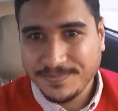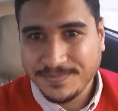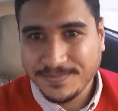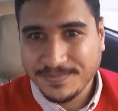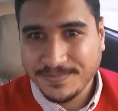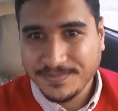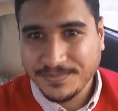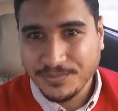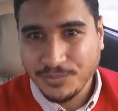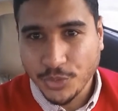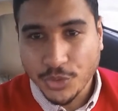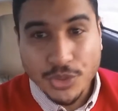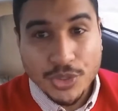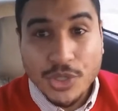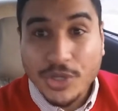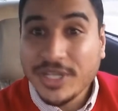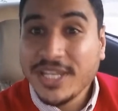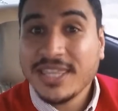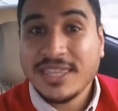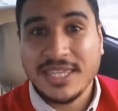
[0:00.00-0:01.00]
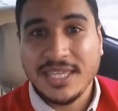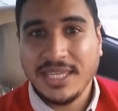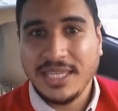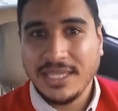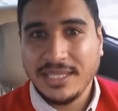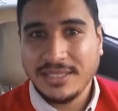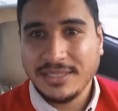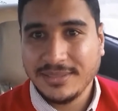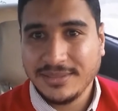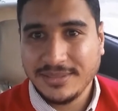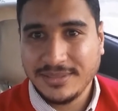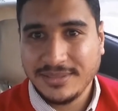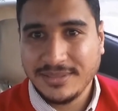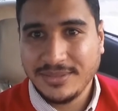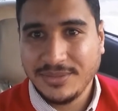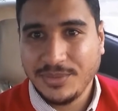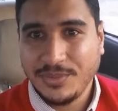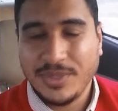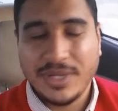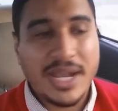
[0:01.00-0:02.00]
We don't know anything. We're
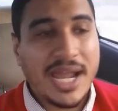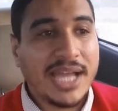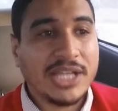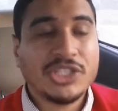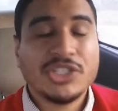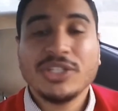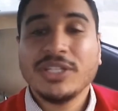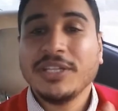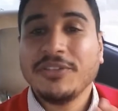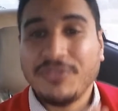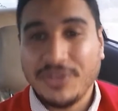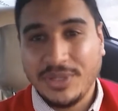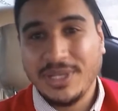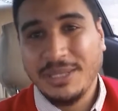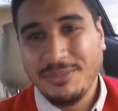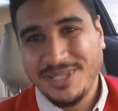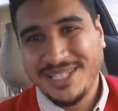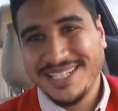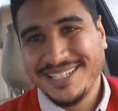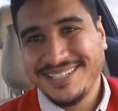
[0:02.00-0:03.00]
actually very limited.